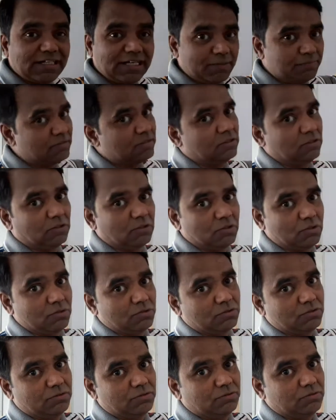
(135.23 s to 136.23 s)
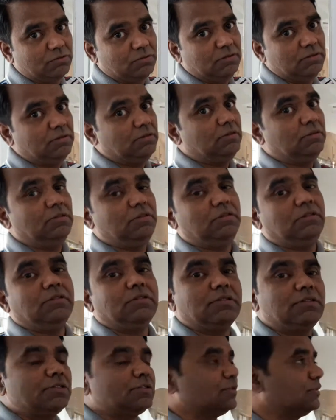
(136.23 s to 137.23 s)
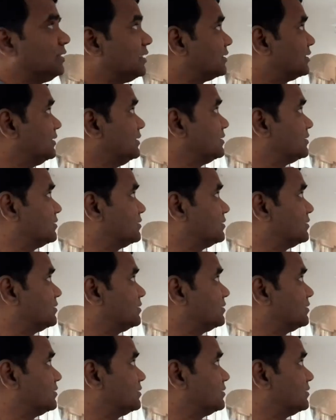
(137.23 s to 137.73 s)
epsilon naught. So that's